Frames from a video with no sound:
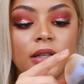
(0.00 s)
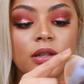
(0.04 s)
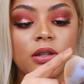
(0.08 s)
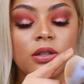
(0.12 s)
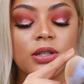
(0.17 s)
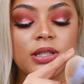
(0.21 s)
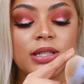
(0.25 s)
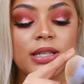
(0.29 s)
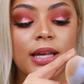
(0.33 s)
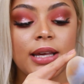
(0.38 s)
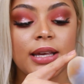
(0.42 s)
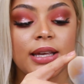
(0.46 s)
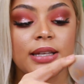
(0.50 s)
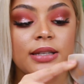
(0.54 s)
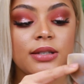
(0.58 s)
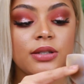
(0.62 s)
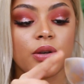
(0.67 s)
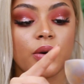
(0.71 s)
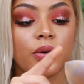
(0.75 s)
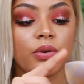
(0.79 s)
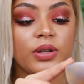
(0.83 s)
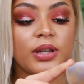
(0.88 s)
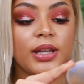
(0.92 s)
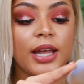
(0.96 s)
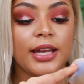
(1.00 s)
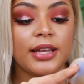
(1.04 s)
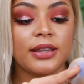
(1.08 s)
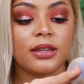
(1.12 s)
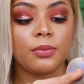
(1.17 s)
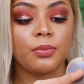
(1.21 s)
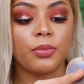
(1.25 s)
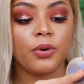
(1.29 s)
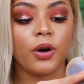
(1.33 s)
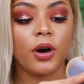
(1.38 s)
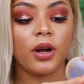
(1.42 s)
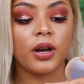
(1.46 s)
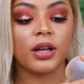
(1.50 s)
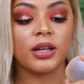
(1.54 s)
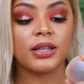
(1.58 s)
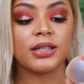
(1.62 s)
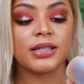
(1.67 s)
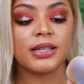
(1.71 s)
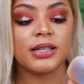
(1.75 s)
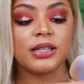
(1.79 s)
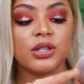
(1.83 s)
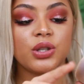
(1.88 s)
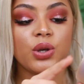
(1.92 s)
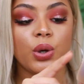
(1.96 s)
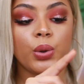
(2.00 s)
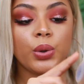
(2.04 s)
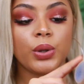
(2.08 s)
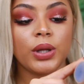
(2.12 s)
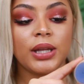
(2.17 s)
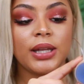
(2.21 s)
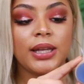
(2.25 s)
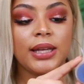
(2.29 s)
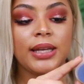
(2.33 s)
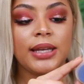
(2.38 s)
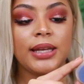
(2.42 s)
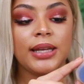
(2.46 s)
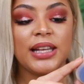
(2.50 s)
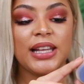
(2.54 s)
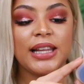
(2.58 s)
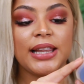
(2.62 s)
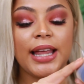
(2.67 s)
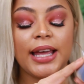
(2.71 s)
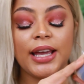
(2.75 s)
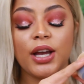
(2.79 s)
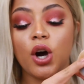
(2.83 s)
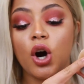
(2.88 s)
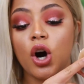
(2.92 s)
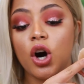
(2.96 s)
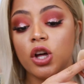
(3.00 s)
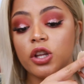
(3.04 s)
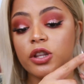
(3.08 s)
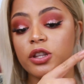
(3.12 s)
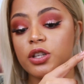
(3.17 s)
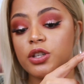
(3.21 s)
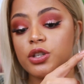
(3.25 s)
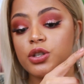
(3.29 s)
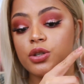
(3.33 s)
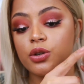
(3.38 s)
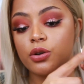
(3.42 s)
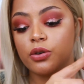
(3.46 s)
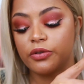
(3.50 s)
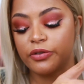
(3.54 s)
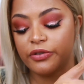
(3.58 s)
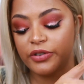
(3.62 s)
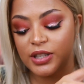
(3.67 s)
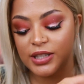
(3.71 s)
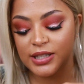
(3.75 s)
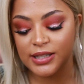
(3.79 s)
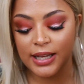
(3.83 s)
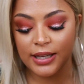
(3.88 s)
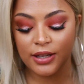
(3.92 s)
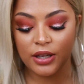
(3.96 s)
it looks like it's like the product is only like on the surface.